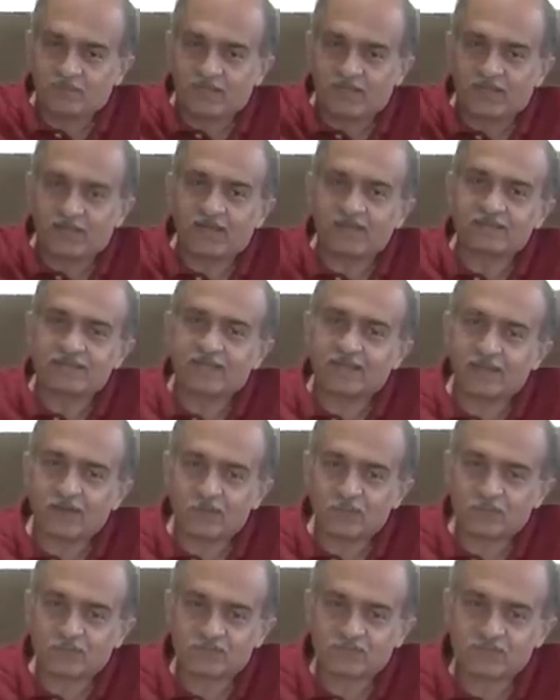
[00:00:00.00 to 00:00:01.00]
arising
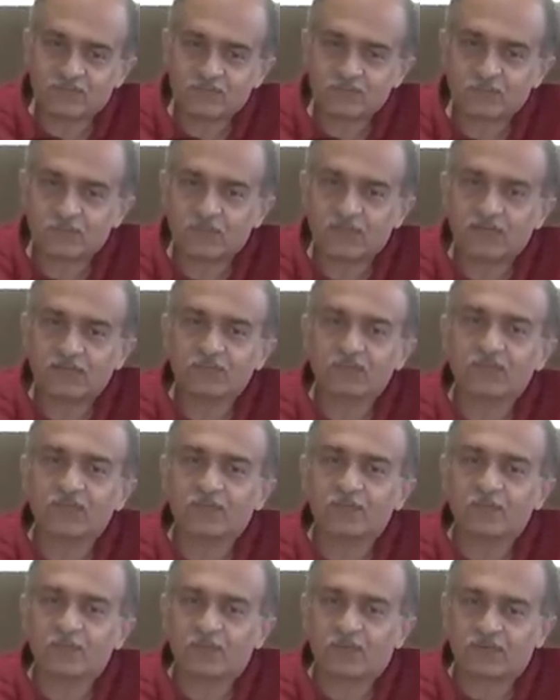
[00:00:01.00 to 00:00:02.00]
out of this
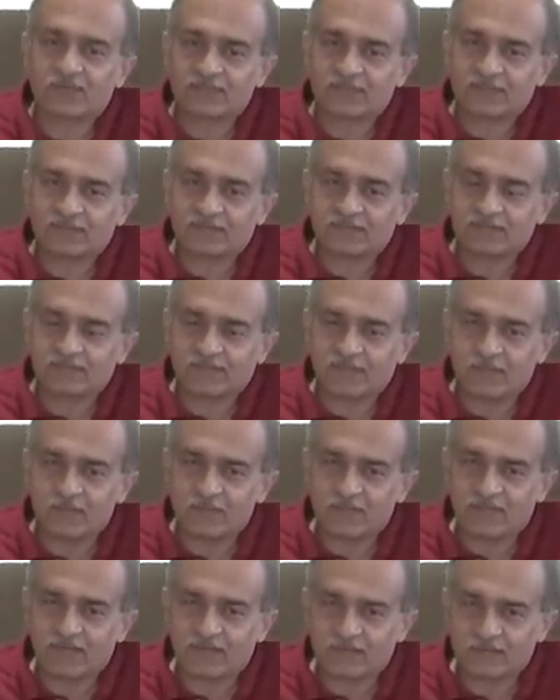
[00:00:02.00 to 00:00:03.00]
Kudankulam project in
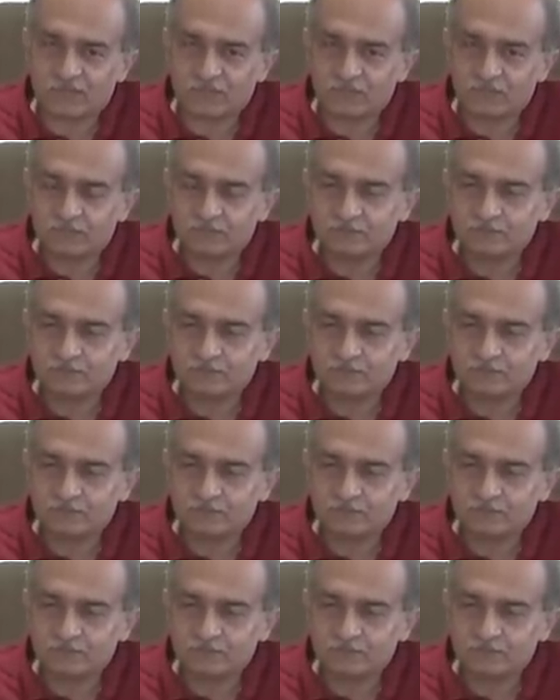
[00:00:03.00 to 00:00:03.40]
Tamil Nadu.